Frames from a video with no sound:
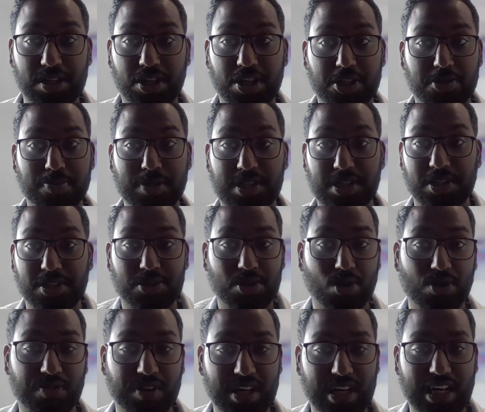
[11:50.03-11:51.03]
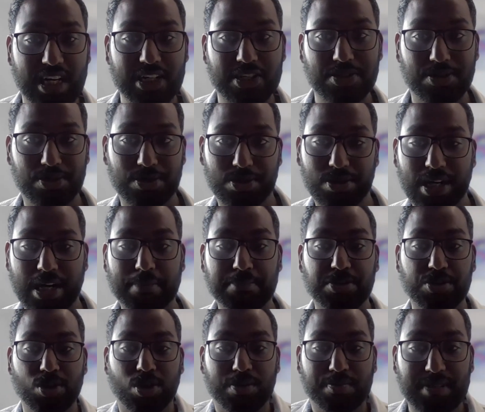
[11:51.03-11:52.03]
hospitals overnight or
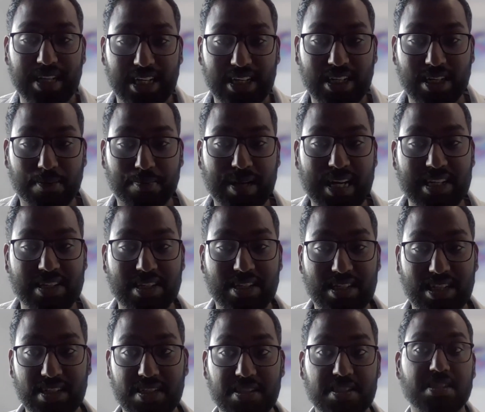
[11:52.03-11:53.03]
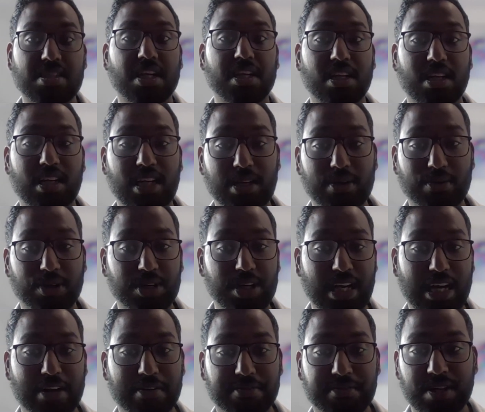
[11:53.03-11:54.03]
absorb that capacity suddenly when you
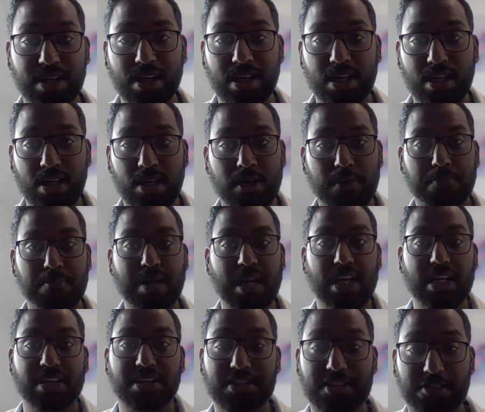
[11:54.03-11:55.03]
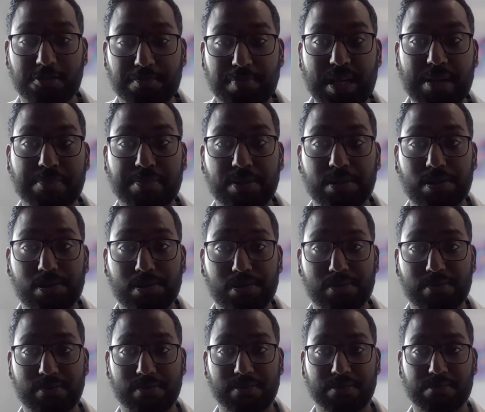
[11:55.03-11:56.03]
have millions of people
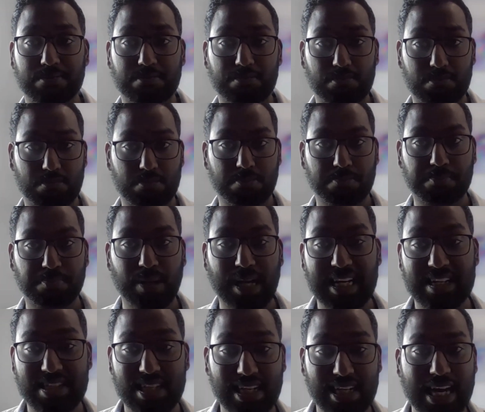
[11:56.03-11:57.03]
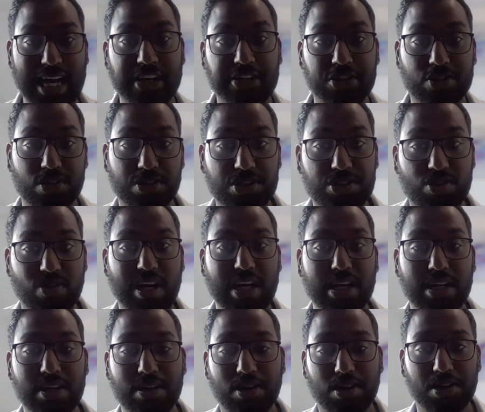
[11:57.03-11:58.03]
placing extra
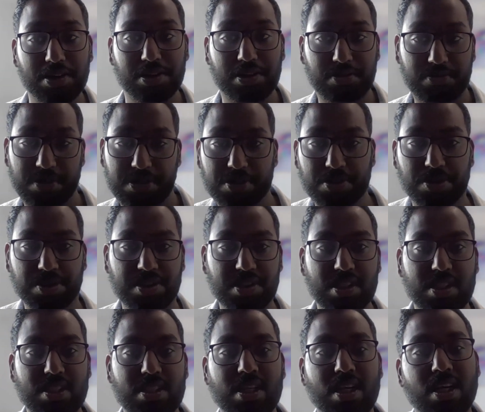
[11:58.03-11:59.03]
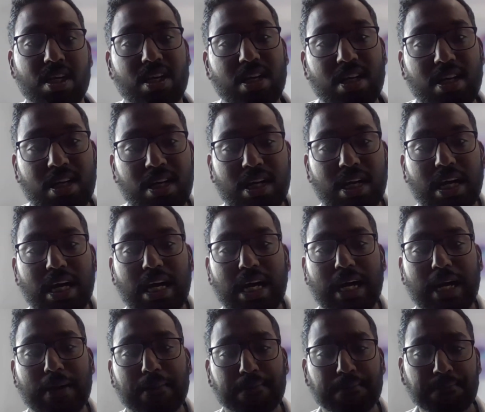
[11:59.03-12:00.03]
strain on the resources.
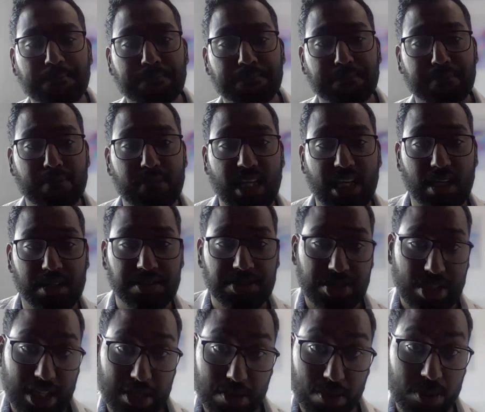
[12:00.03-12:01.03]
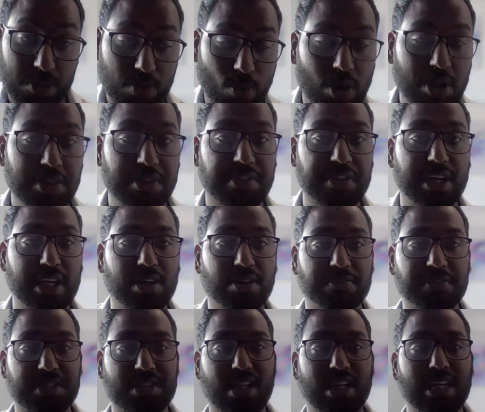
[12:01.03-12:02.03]
So that was one thing,
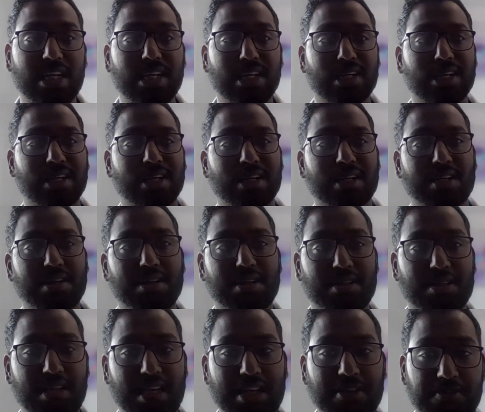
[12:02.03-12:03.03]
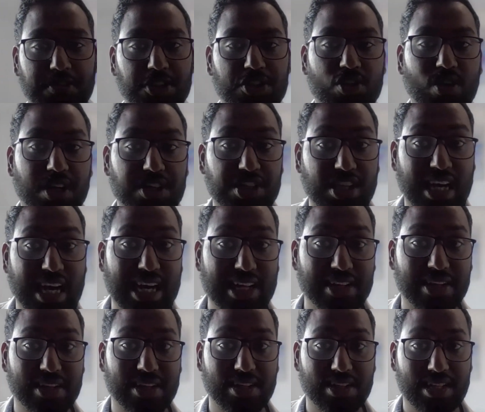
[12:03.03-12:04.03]
obviously, the infrastructure
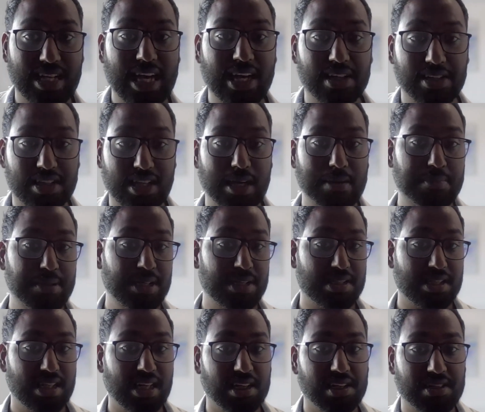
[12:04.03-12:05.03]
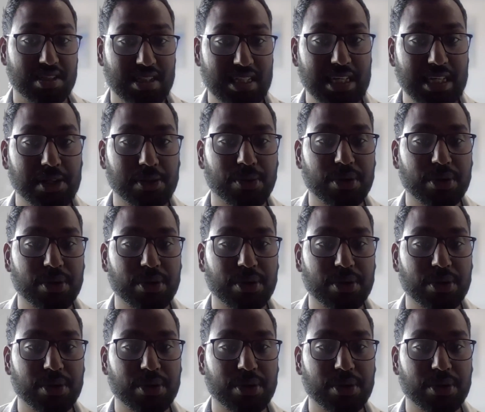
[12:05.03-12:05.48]
and the healthcare personnel to deal